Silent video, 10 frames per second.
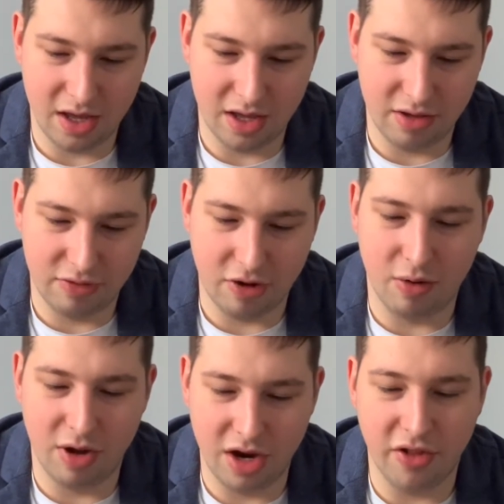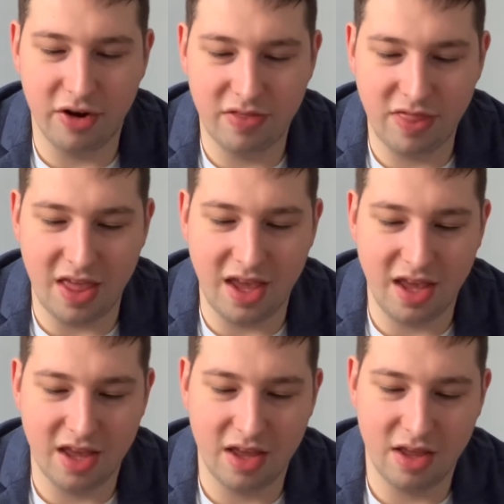So another
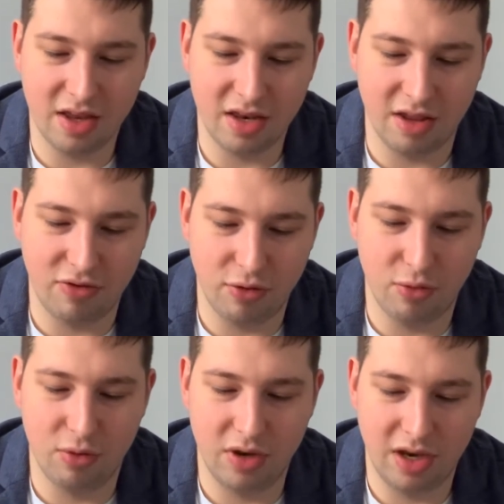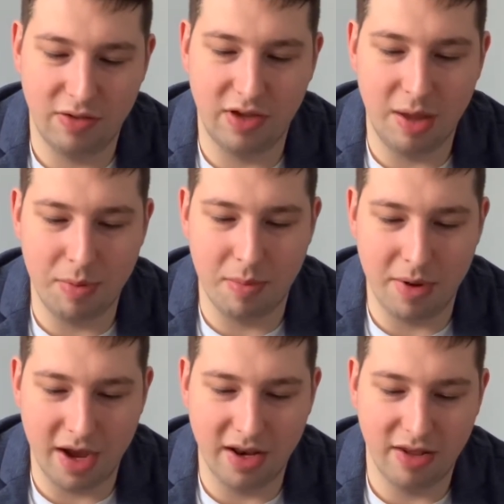thing that you need to keep in
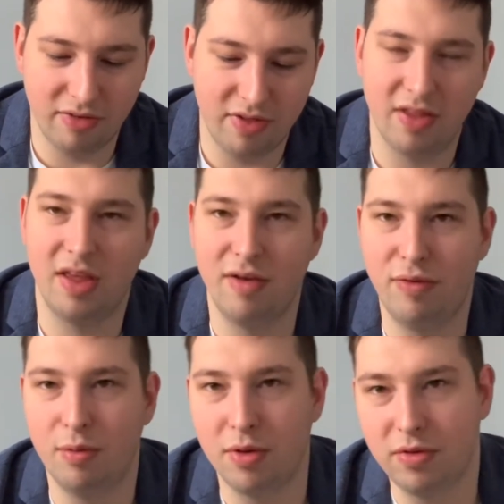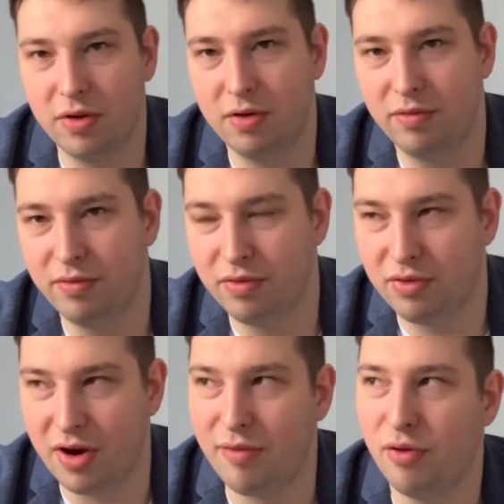mind is that if you want to
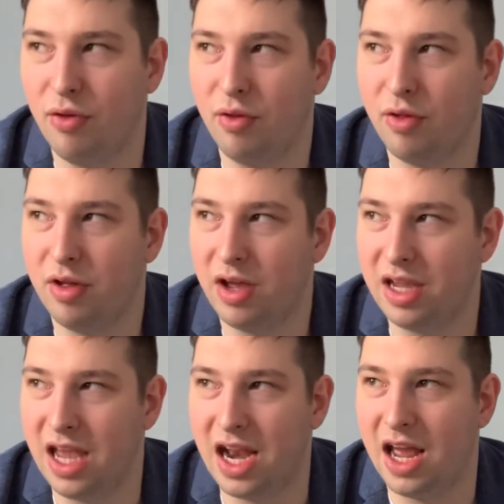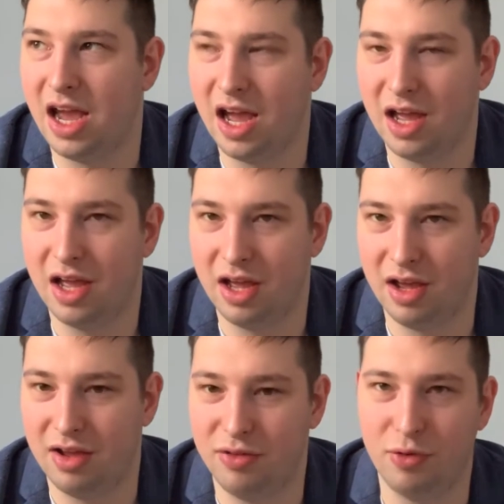travel again
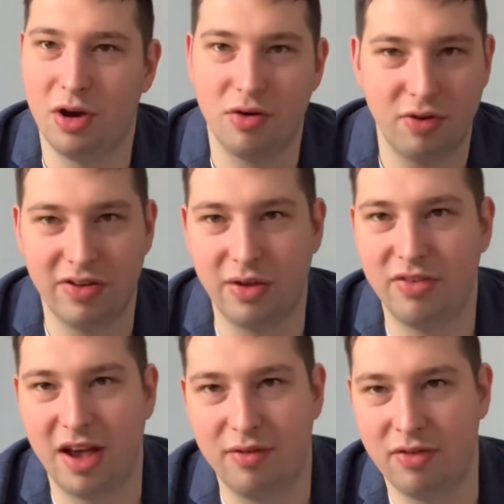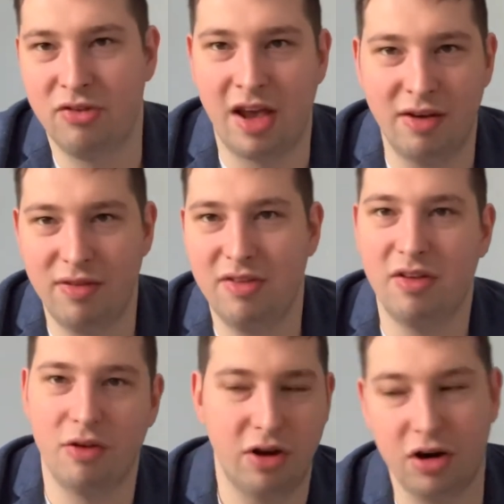to countries outside of the Schengen visa,
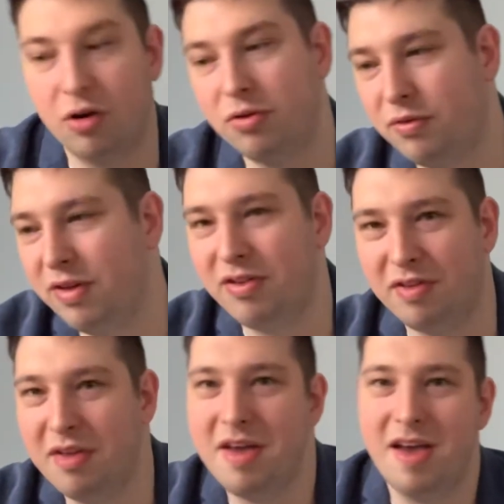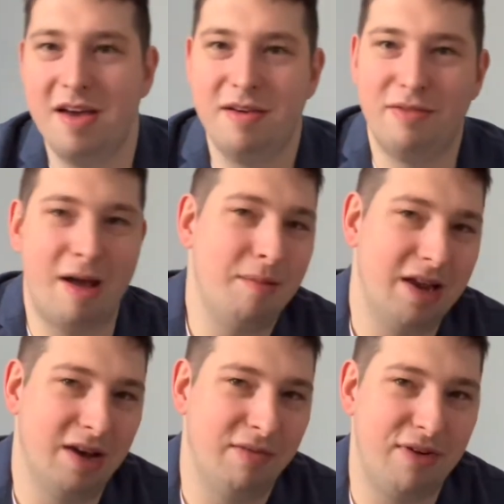so you're going to visit
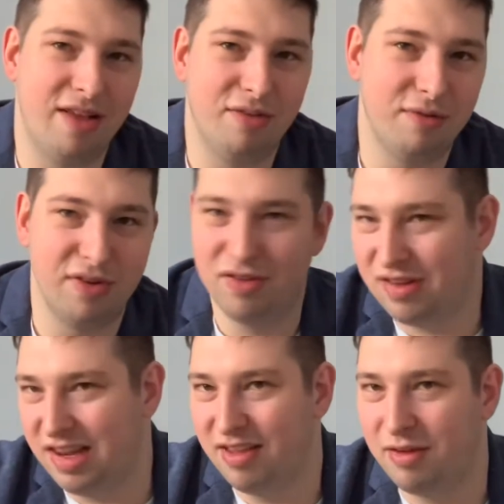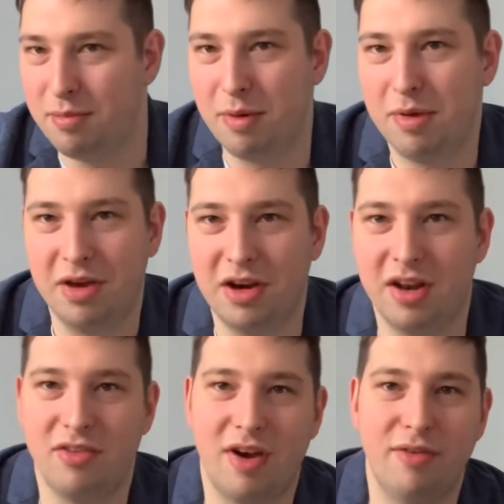family and friends obviously, so maybe you're gonna
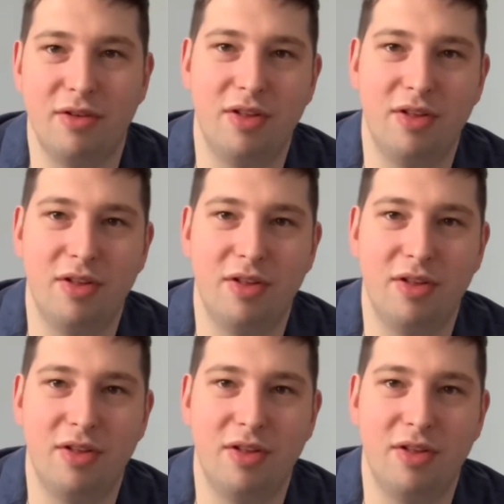travel,